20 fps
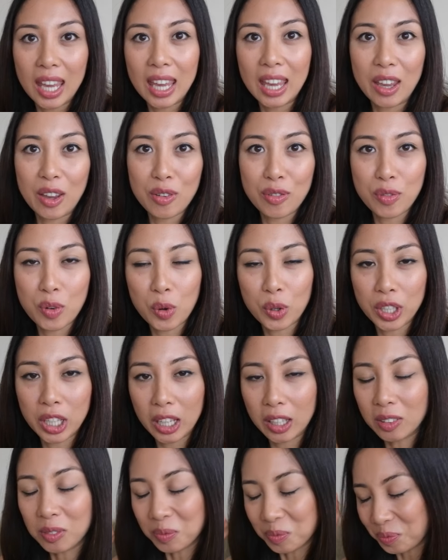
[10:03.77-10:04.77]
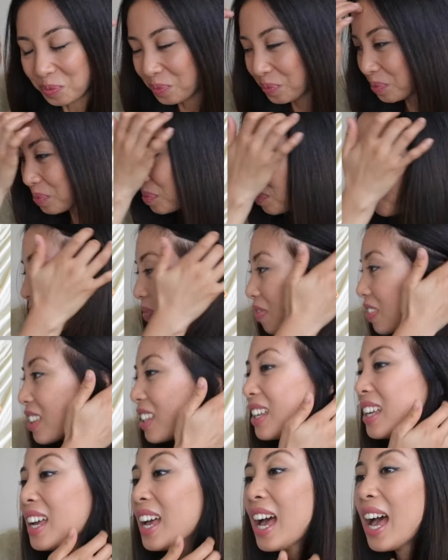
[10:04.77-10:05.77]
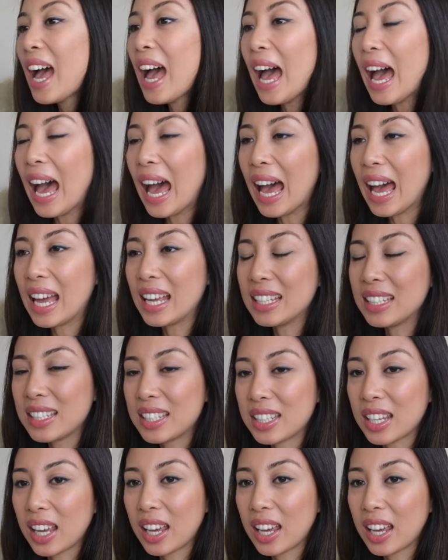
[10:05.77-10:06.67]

here for you. And